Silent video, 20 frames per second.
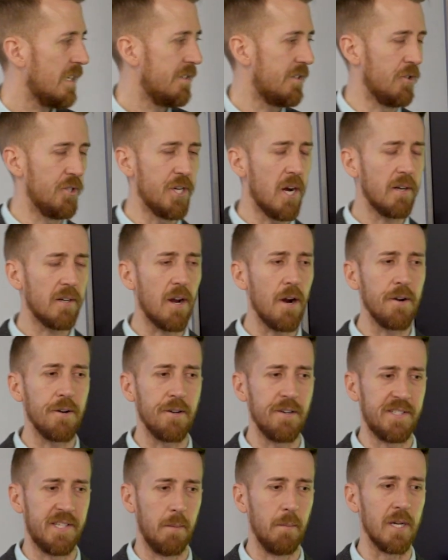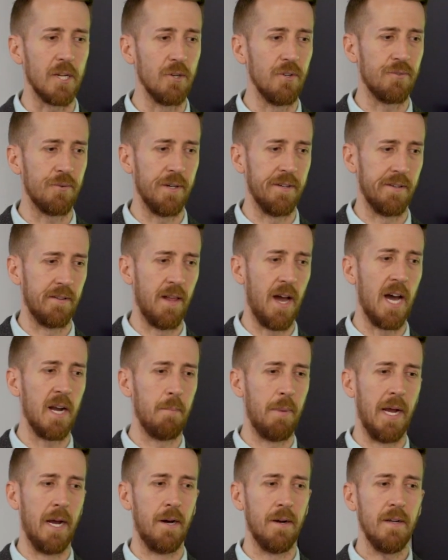So John Gardner is somebody who's written a lot
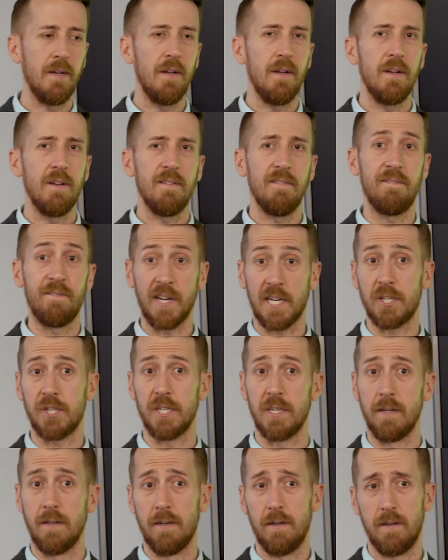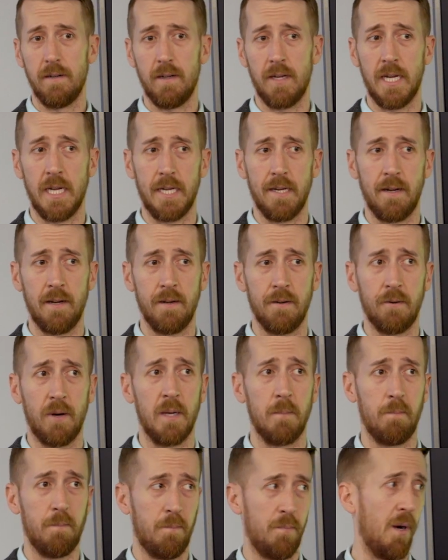about fiction and, and who
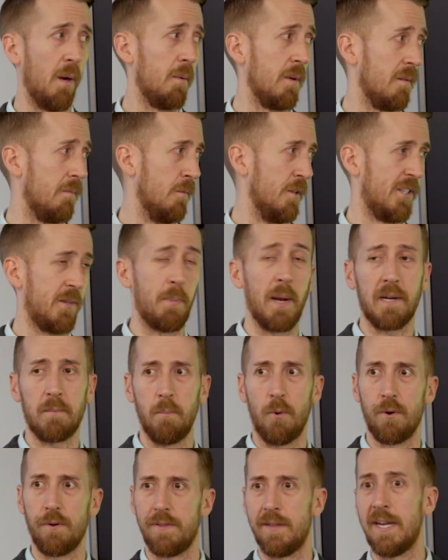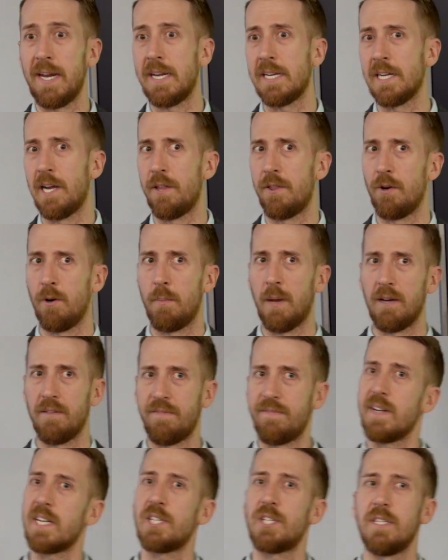I probably respect more than any other
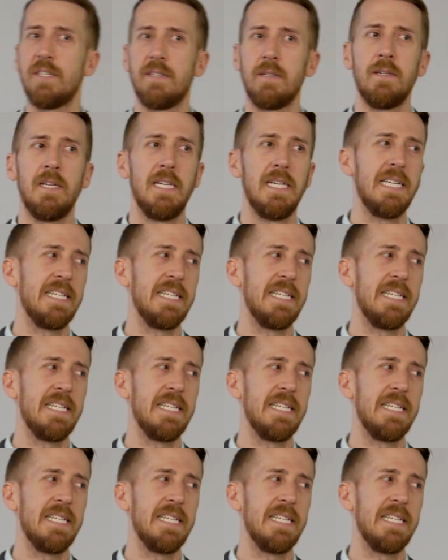about fiction